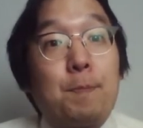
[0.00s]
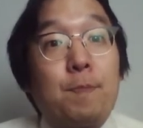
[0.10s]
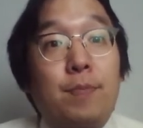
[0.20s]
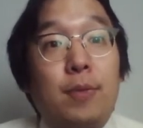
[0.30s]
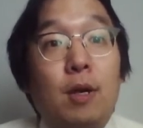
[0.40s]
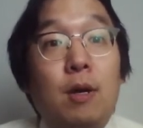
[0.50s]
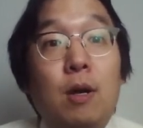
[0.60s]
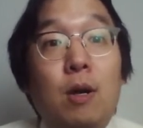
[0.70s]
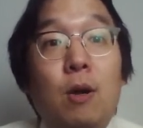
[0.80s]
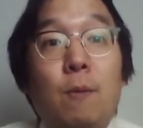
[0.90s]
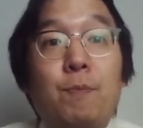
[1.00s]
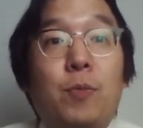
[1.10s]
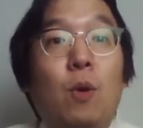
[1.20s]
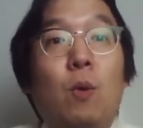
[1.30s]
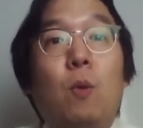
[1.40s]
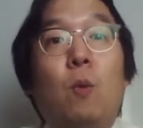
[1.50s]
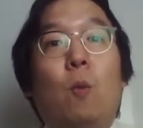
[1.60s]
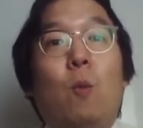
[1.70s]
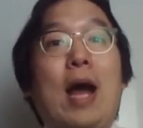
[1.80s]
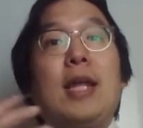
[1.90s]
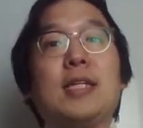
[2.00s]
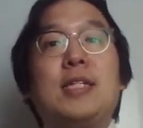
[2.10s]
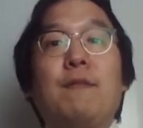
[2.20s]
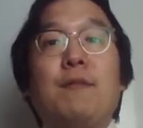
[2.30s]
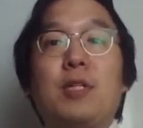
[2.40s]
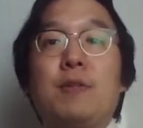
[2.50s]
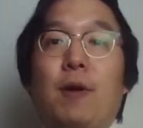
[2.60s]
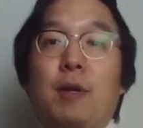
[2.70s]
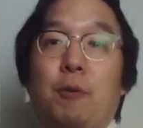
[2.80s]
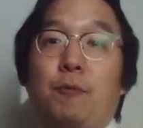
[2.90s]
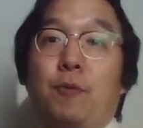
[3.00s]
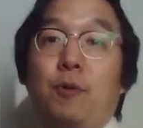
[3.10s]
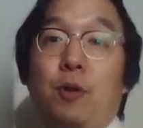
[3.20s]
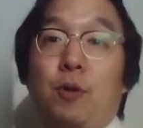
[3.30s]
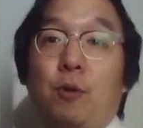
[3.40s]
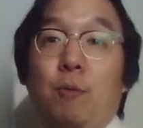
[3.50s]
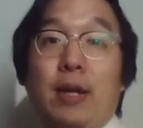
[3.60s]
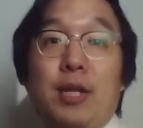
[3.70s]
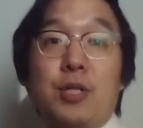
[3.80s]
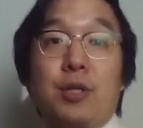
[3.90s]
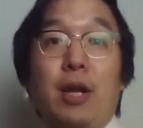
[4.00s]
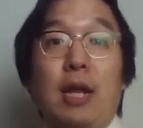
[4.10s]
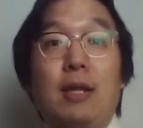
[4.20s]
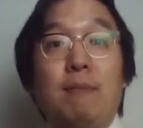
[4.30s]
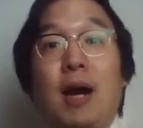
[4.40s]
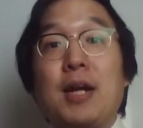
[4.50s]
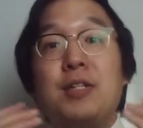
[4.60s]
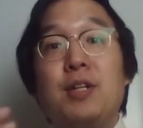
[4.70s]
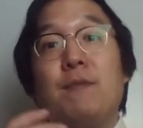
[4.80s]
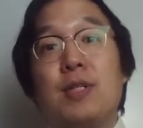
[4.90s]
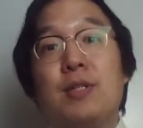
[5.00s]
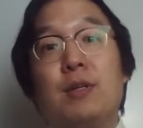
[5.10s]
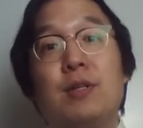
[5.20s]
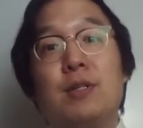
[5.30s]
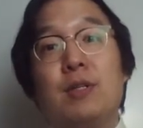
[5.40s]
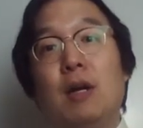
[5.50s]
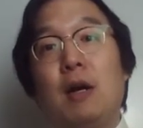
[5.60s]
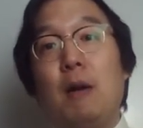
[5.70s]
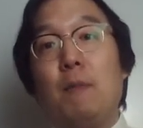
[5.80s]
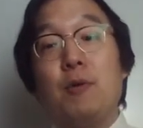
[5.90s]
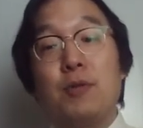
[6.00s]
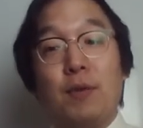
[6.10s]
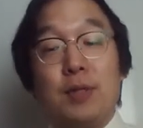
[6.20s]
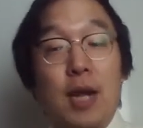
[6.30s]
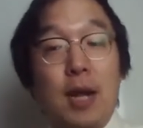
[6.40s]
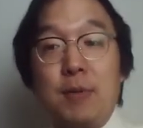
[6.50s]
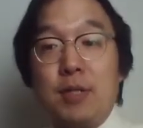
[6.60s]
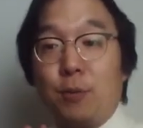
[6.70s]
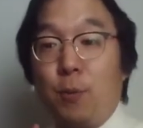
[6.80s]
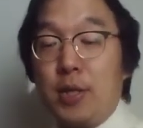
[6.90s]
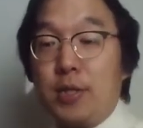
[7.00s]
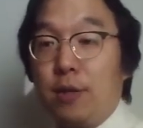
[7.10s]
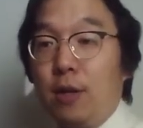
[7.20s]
why is diversified portfolio manager a marginal investor most of the time is a question.